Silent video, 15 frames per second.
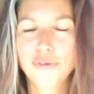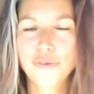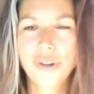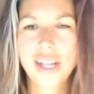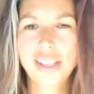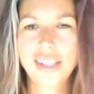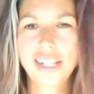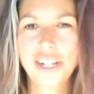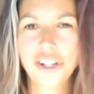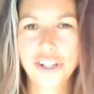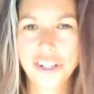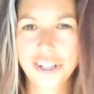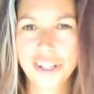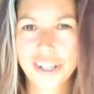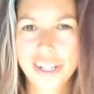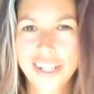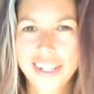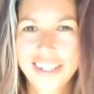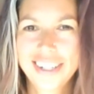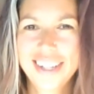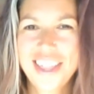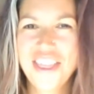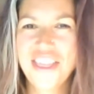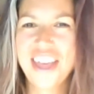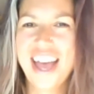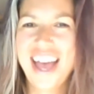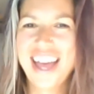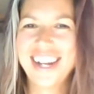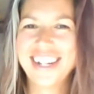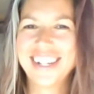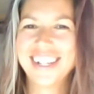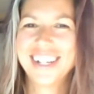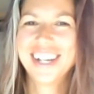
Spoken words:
friendlier than